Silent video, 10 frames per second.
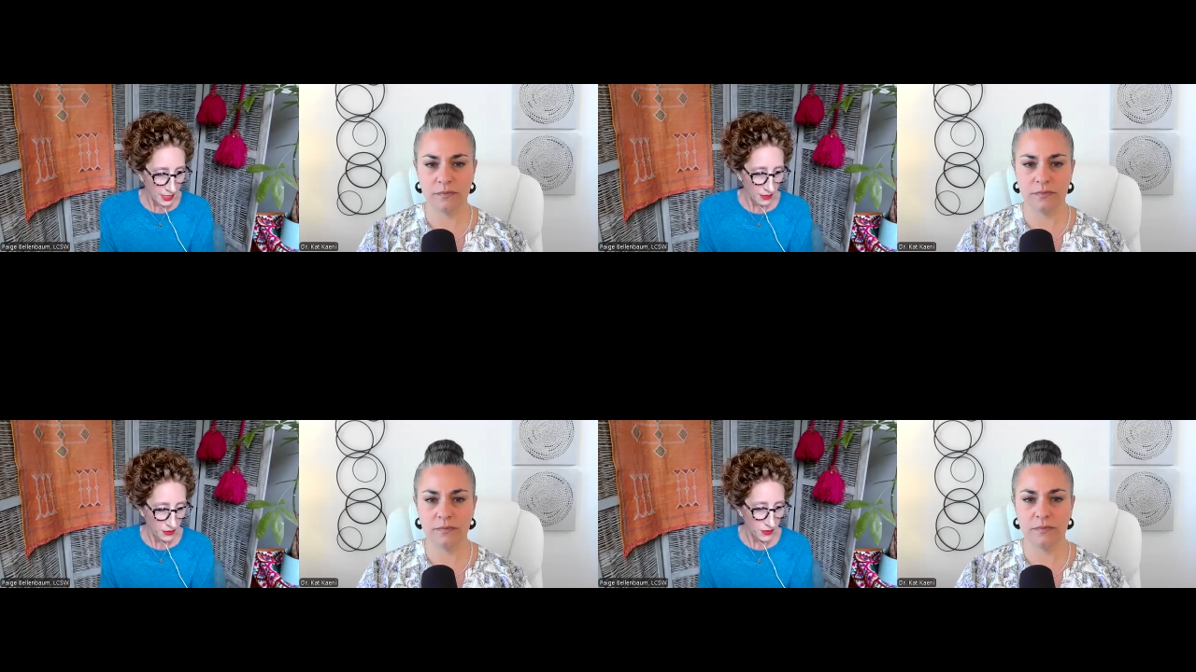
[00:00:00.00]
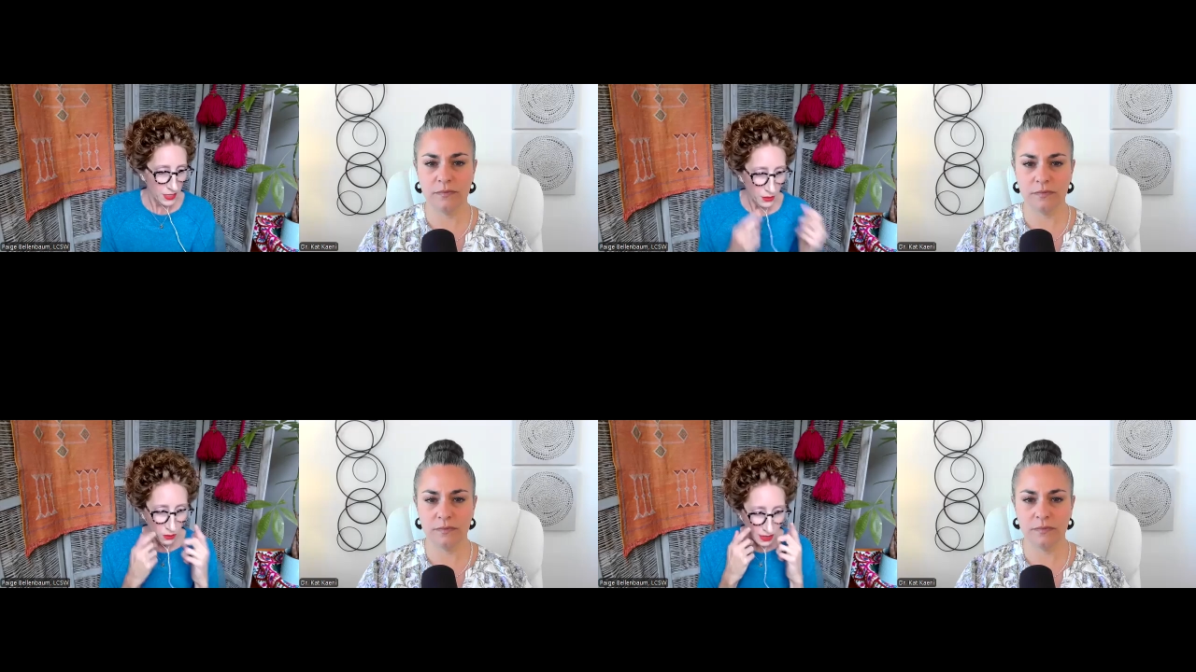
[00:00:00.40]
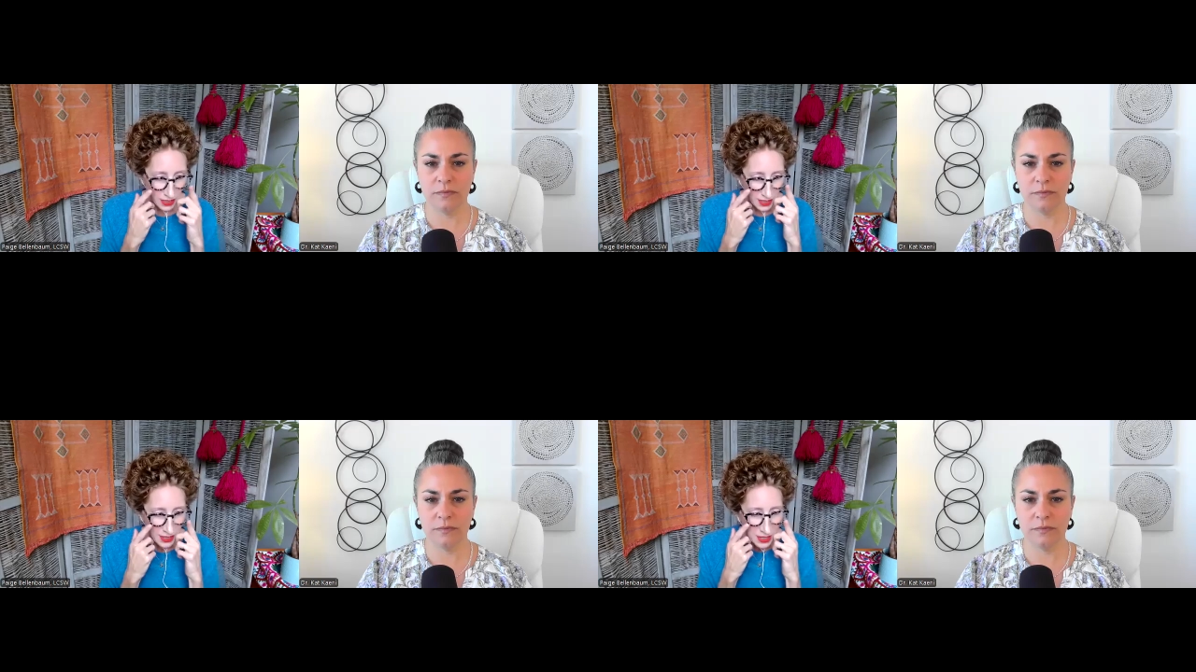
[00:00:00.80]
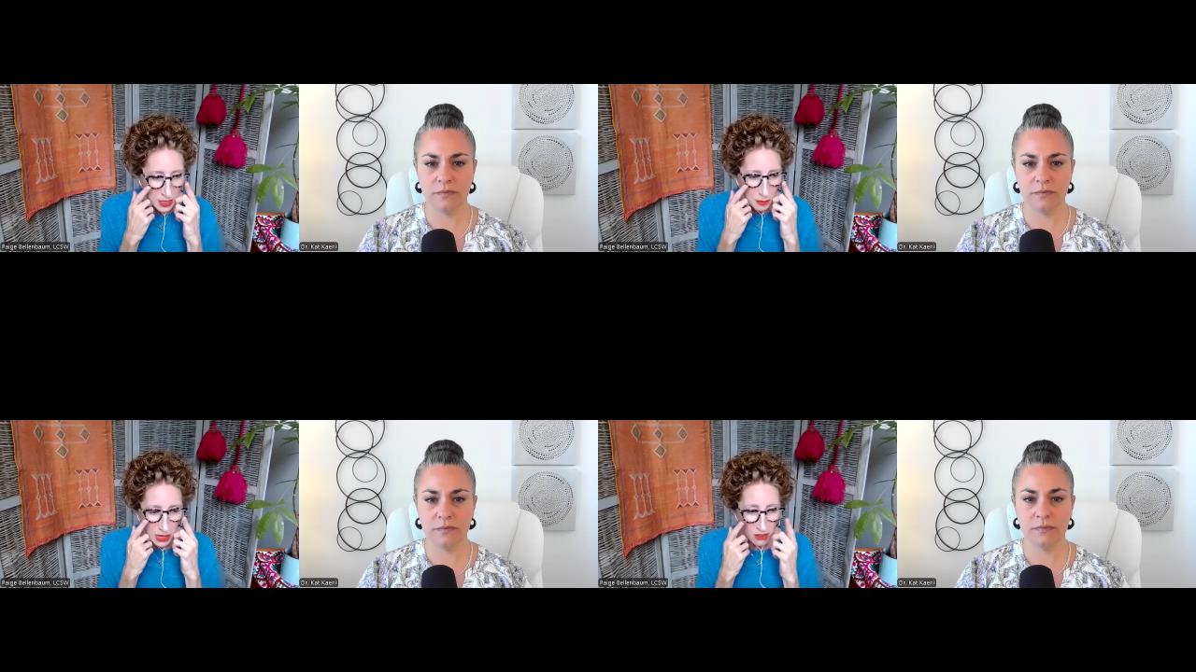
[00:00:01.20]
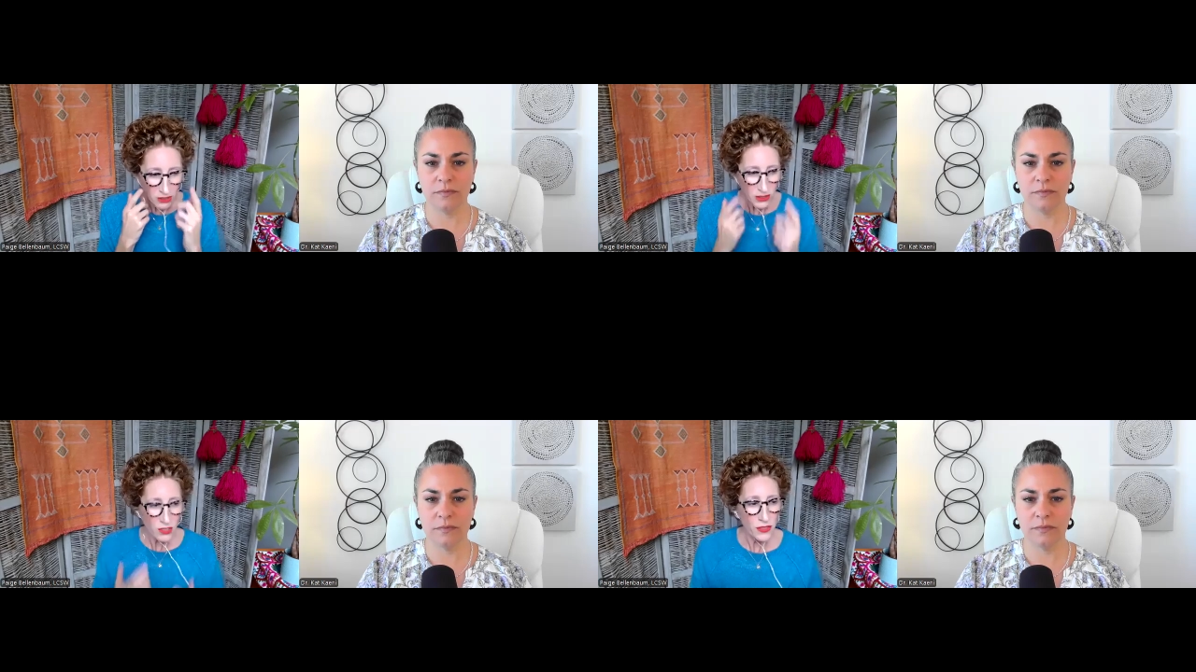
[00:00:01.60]
Speaker 1: off of this one. But I
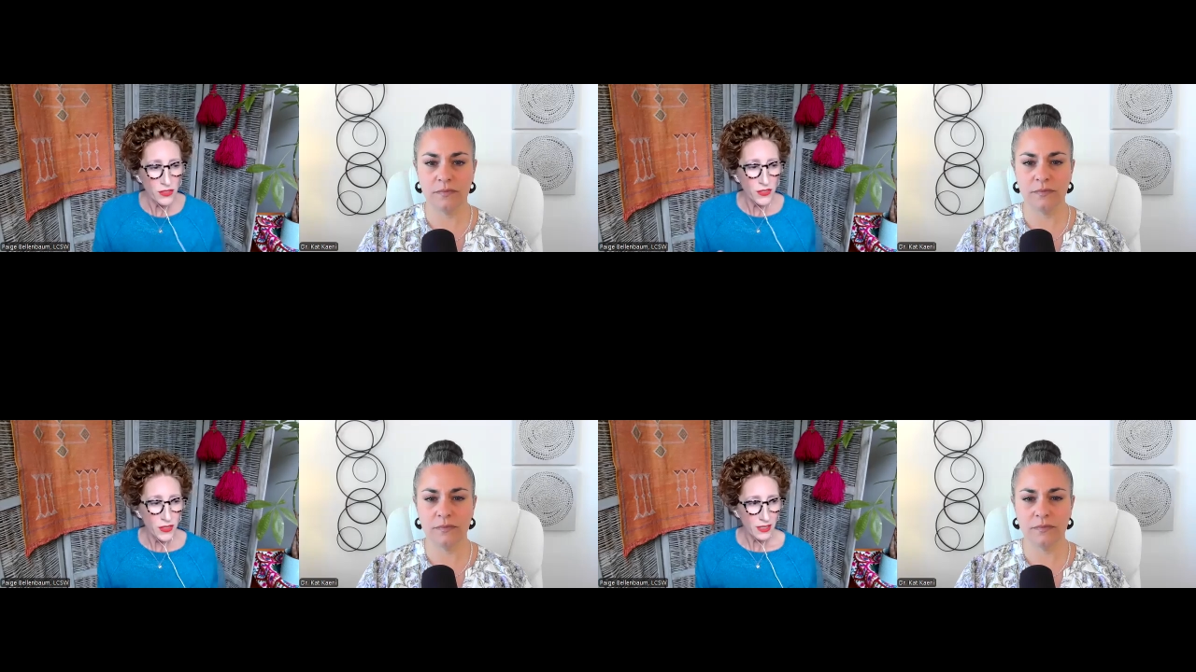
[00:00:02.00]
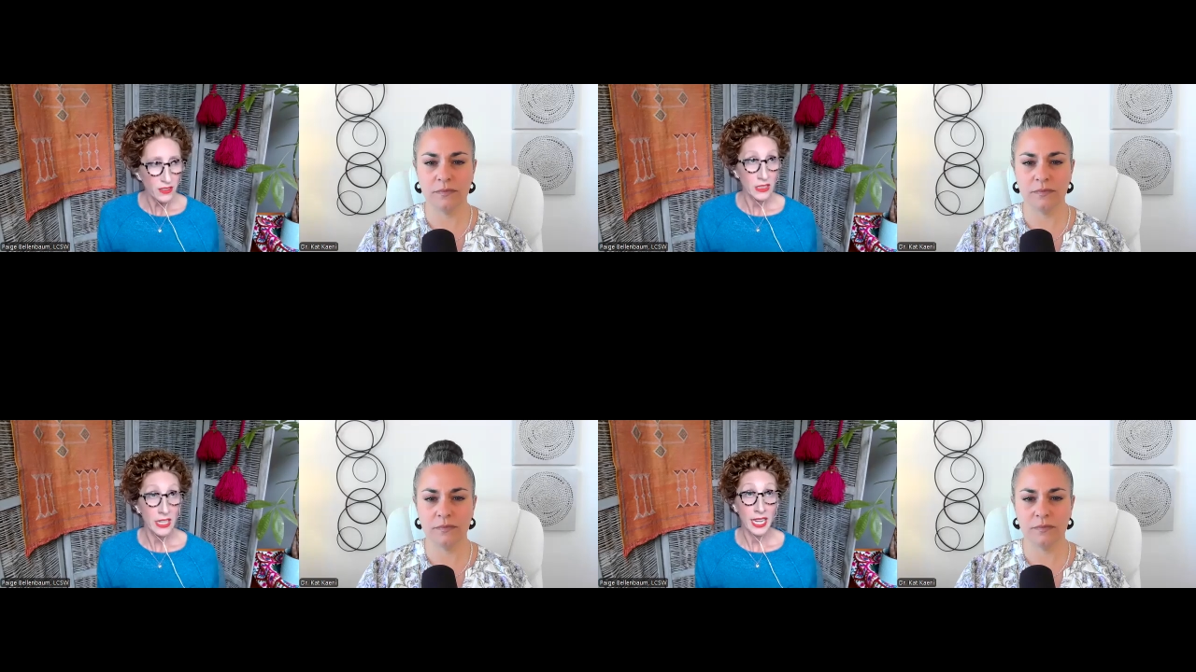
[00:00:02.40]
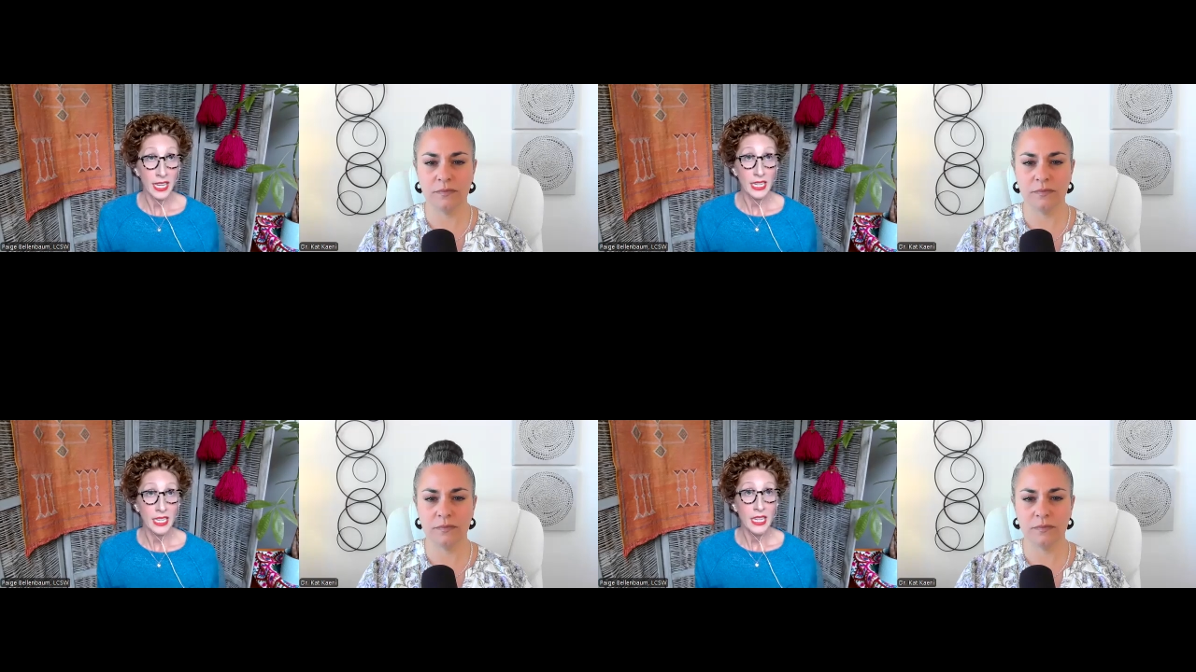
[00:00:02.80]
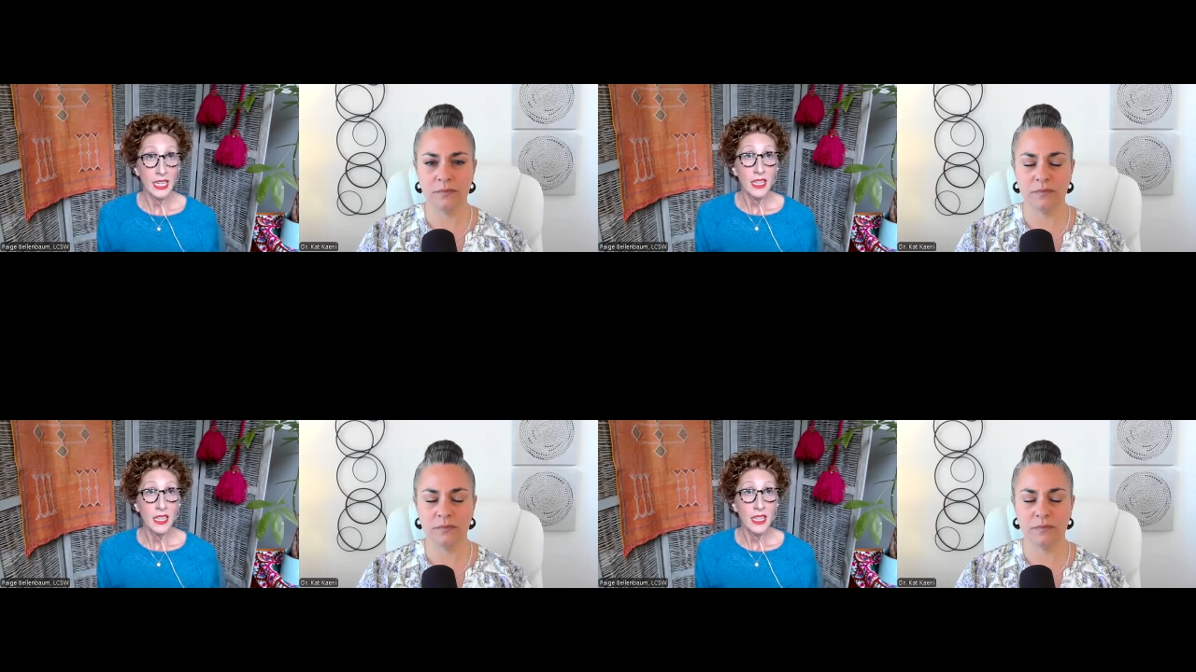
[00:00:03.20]
also feel like